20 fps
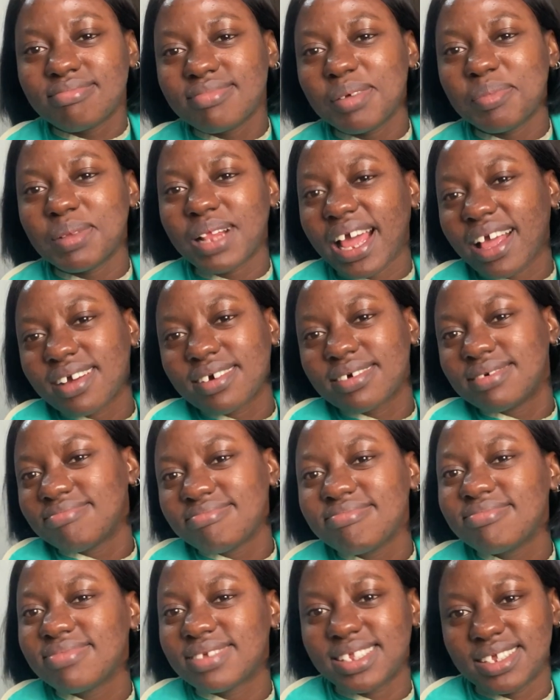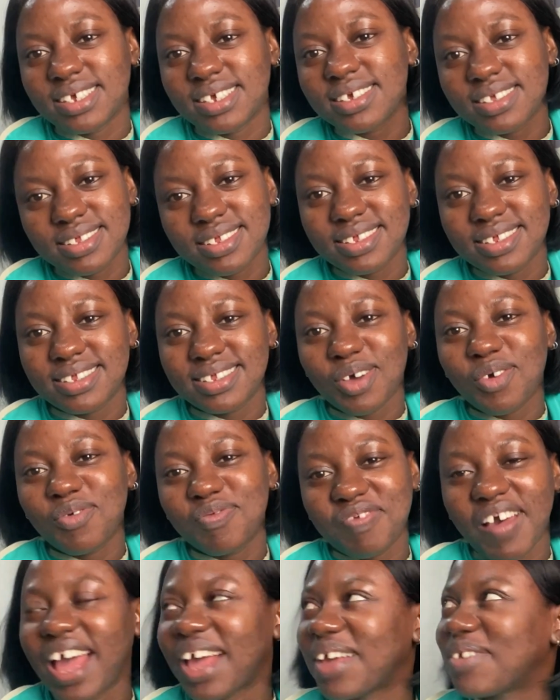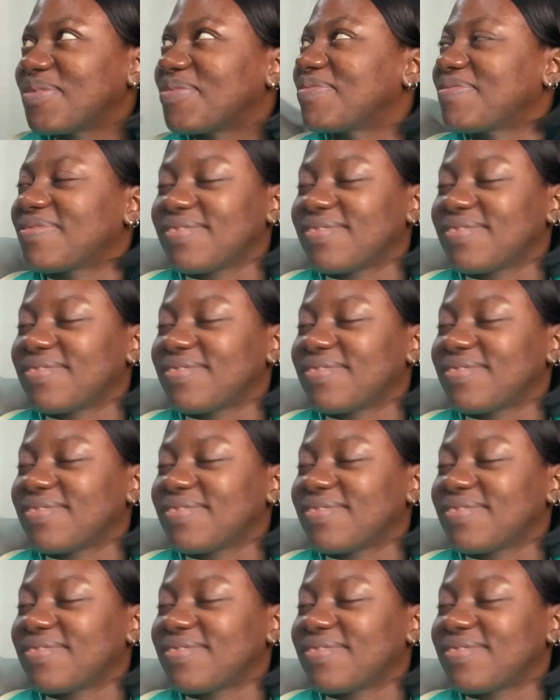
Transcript: maybe like six or five.